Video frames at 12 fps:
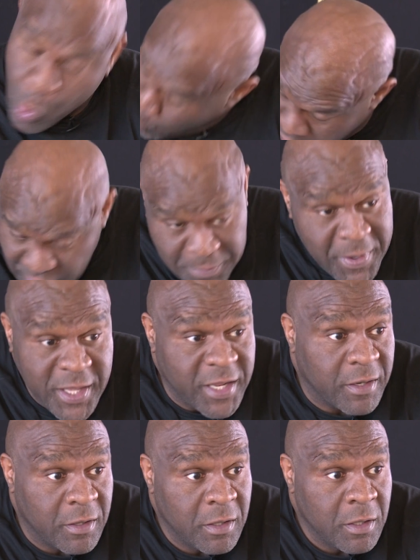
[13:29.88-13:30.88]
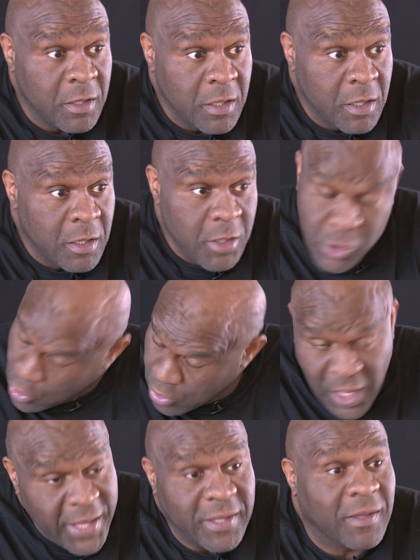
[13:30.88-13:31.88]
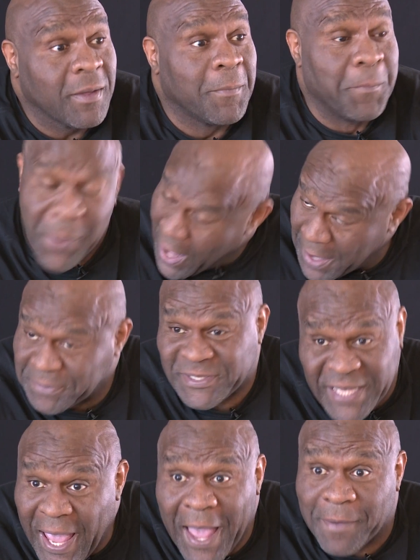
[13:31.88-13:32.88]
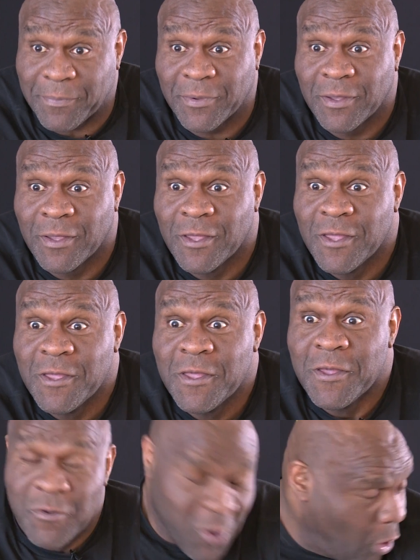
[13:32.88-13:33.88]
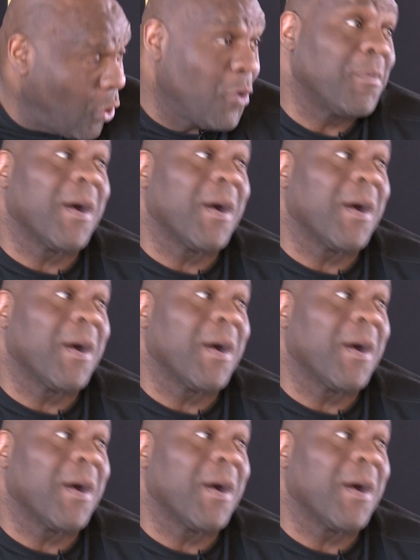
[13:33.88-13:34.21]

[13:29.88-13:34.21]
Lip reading: Wait a minute. You're like Bob Sapp. Oh